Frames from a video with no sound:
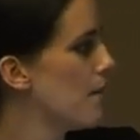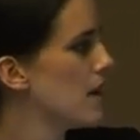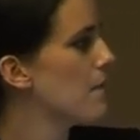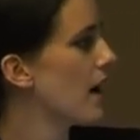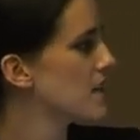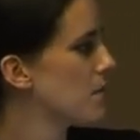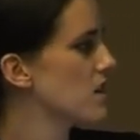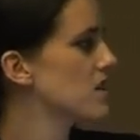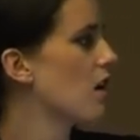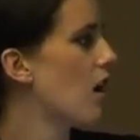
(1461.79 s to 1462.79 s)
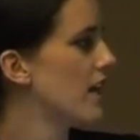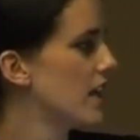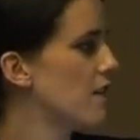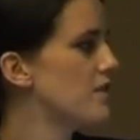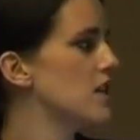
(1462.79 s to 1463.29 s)
eBucks, MasterCard,
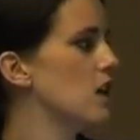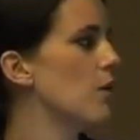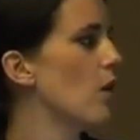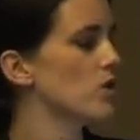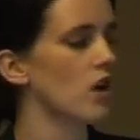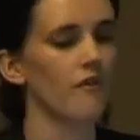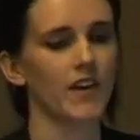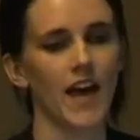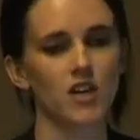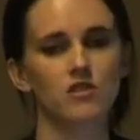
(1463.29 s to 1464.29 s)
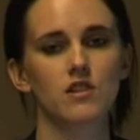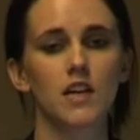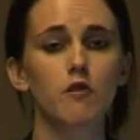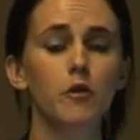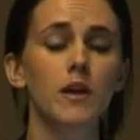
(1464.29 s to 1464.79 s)
EFT, we also offer cash on
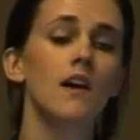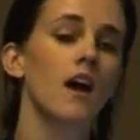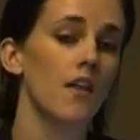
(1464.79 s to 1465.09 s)
delivery.